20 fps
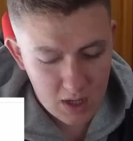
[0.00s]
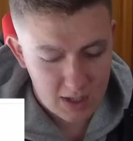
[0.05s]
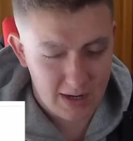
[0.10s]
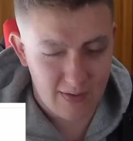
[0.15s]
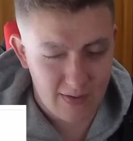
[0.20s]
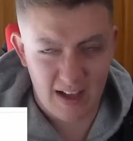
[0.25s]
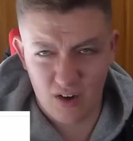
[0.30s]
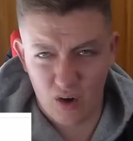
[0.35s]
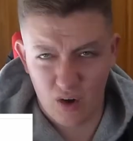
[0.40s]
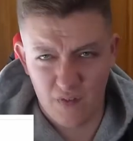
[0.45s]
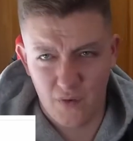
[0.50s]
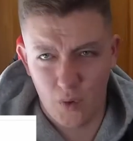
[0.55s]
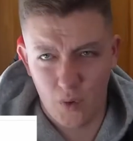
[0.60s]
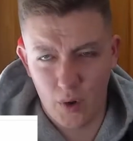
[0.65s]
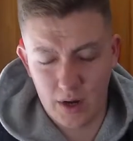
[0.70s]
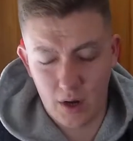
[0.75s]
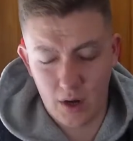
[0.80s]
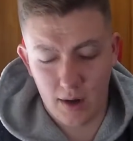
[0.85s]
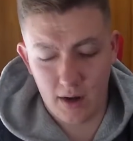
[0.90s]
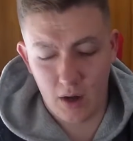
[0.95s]
Now that got
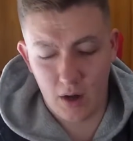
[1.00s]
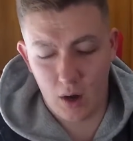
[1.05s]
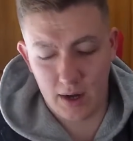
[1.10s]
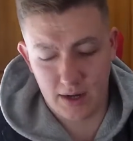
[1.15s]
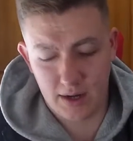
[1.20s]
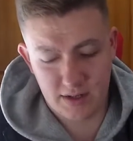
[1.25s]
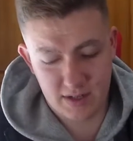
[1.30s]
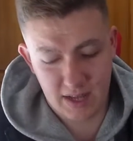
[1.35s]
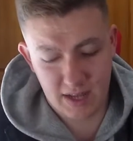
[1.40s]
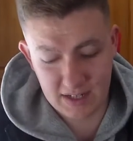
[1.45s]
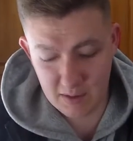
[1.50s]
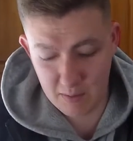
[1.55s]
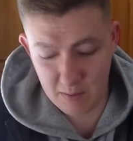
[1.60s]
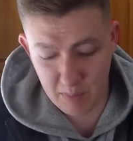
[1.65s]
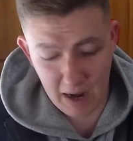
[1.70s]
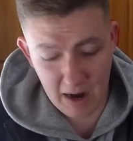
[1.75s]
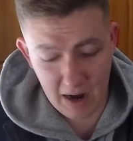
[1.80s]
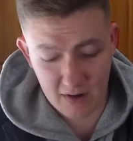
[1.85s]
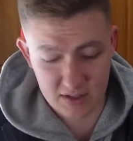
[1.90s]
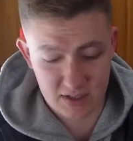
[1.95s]
49 likes. That's
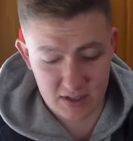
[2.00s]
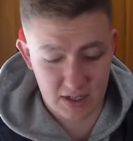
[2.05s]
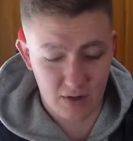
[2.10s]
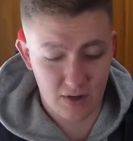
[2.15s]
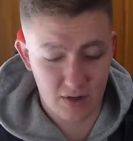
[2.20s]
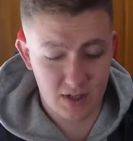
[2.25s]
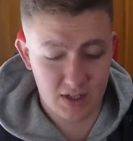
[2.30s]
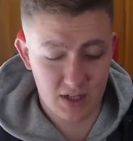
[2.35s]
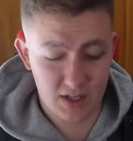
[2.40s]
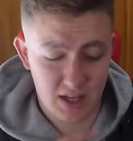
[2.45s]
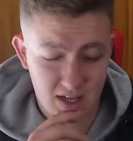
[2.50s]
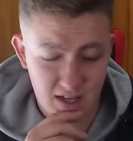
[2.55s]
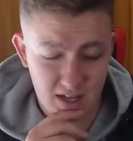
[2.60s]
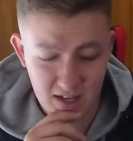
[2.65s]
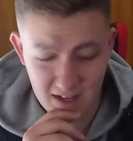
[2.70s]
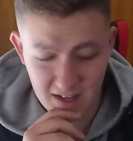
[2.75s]
embarrassing, honestly.